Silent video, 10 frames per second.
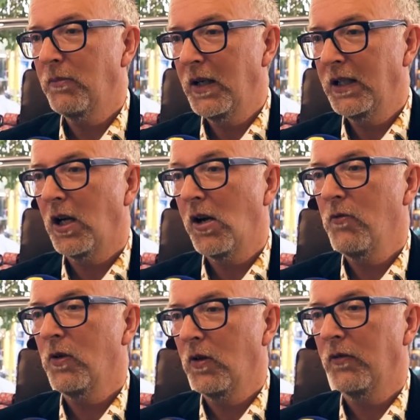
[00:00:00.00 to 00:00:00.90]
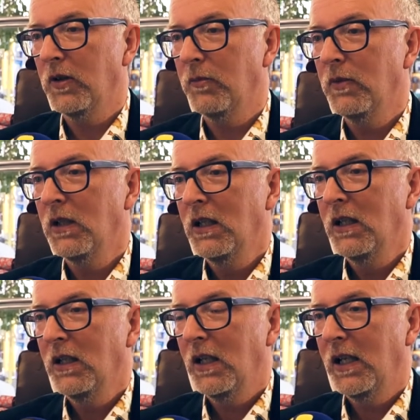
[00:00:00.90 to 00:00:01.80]
that made 100 of them,
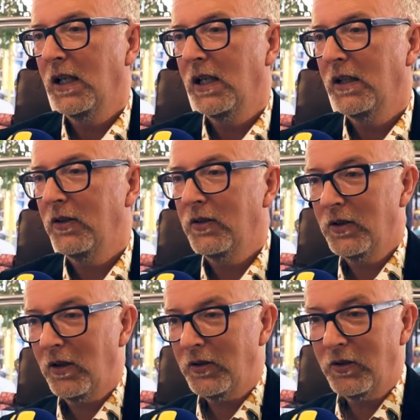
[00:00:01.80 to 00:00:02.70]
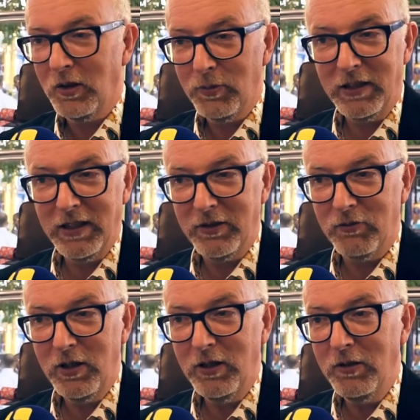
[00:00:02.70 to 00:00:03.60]
and started at the top of the
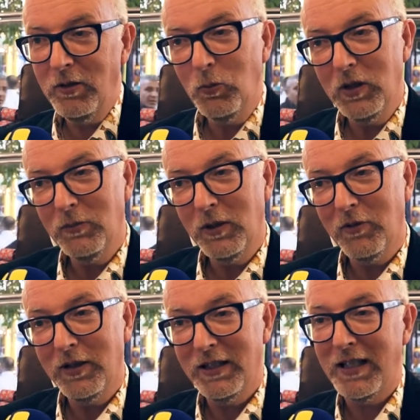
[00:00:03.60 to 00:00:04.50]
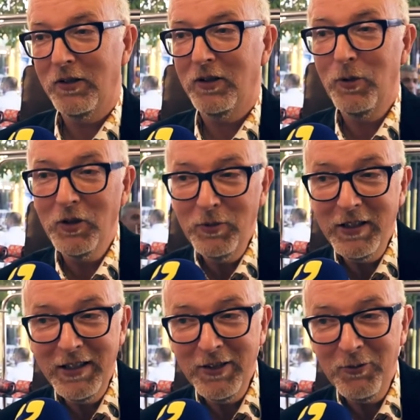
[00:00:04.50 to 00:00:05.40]
King's Road and worked my way down to the bottom of
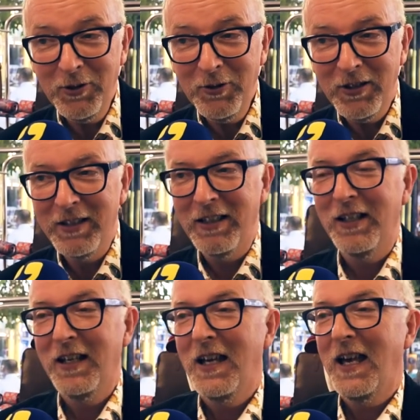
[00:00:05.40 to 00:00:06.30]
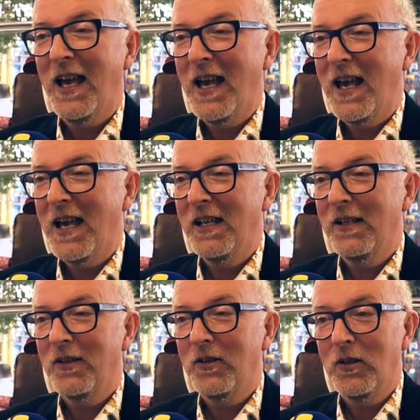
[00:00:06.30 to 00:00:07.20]
the King's Road,
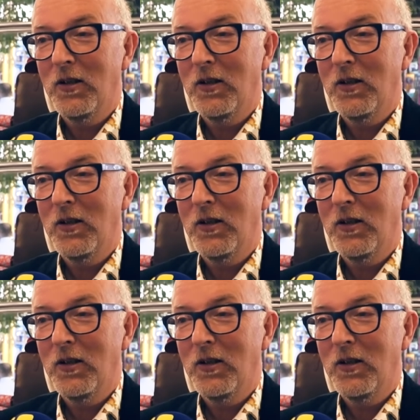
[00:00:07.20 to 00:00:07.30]
and